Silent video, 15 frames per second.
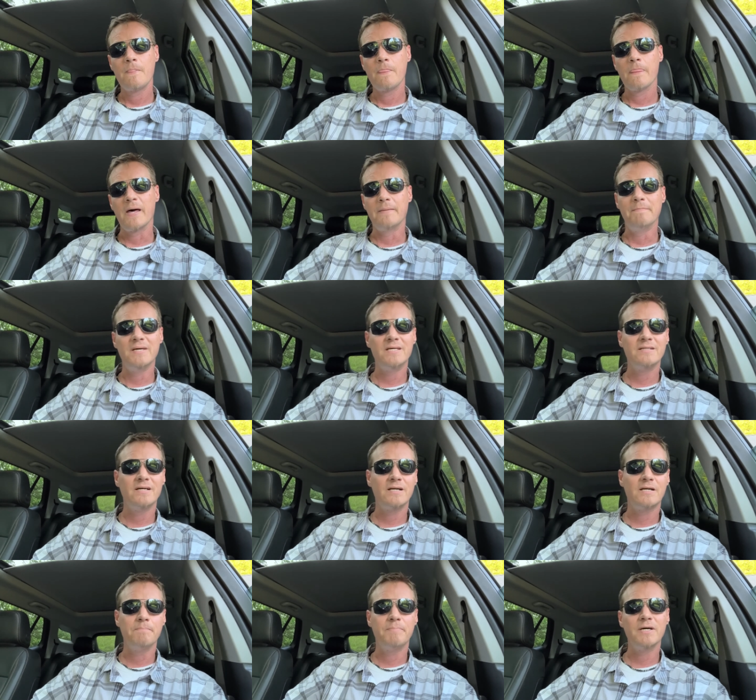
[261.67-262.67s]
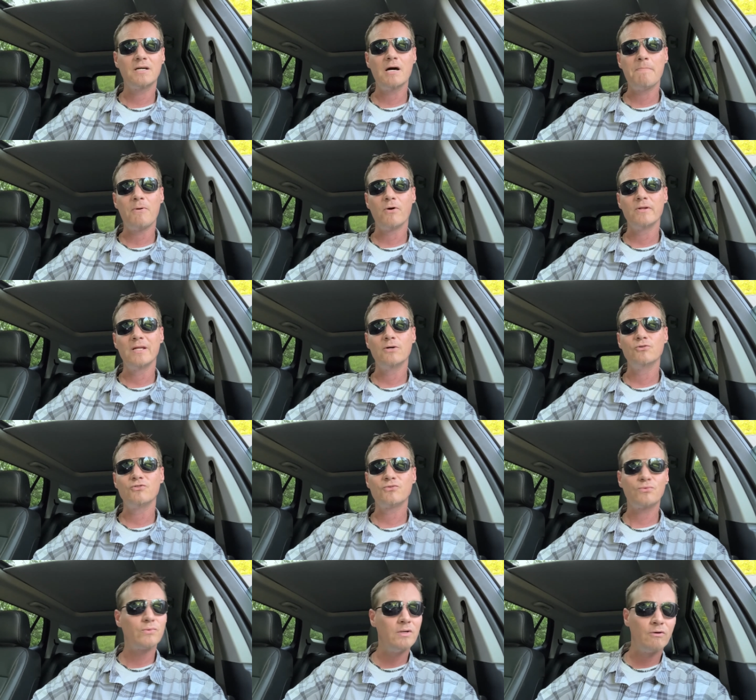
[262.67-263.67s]
Like men that can pick up on those
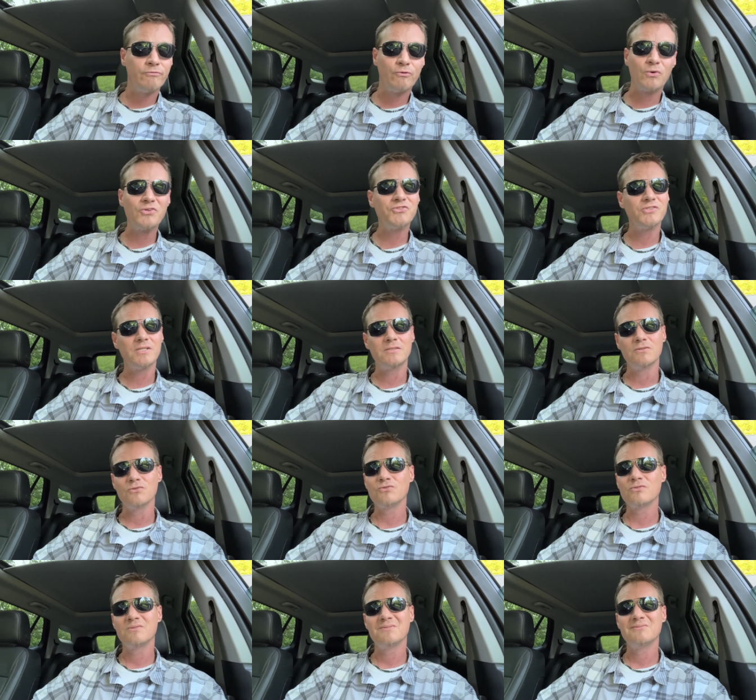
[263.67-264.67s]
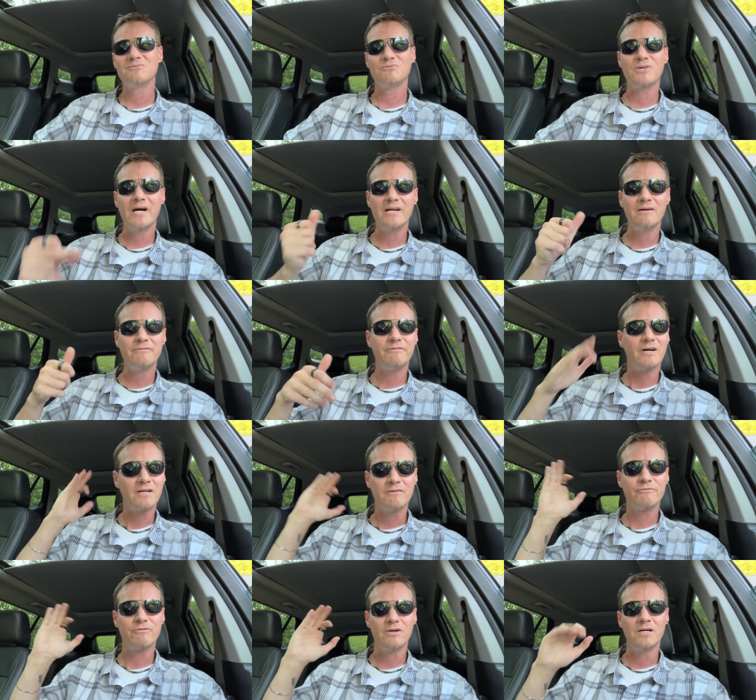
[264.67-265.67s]
304 signals right up
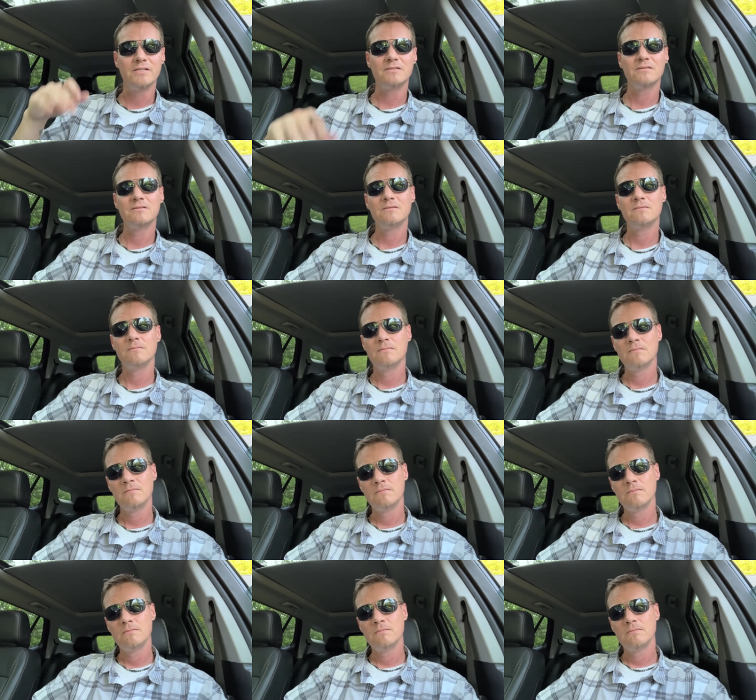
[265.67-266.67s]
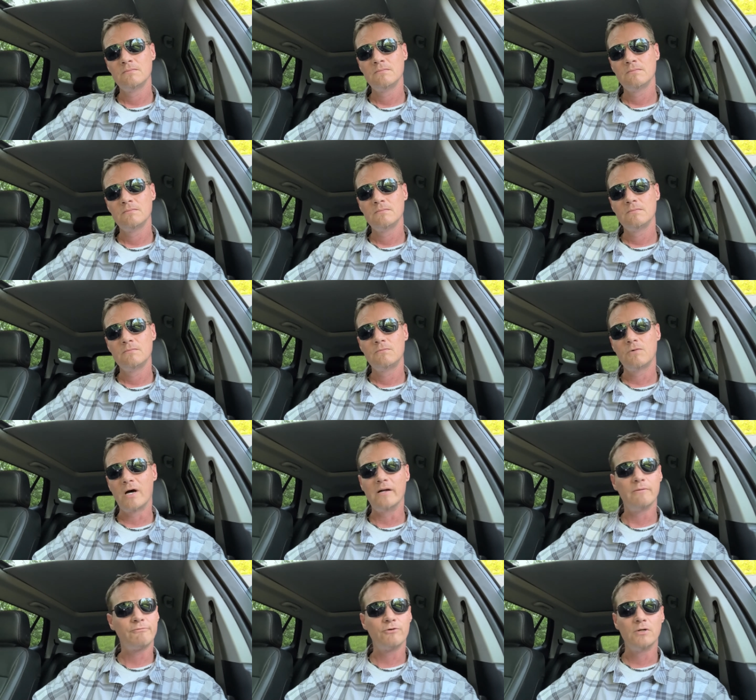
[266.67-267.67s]
fucking front. Right
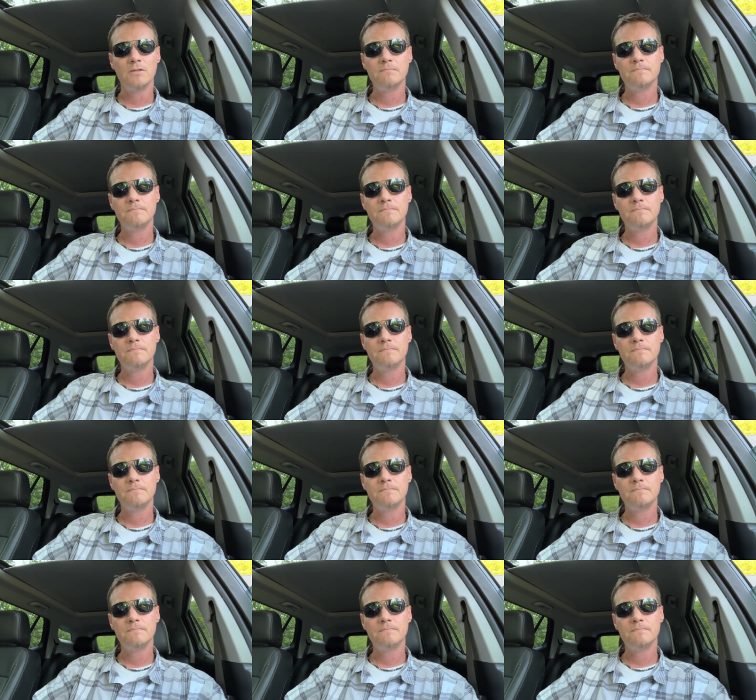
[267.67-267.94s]
up front.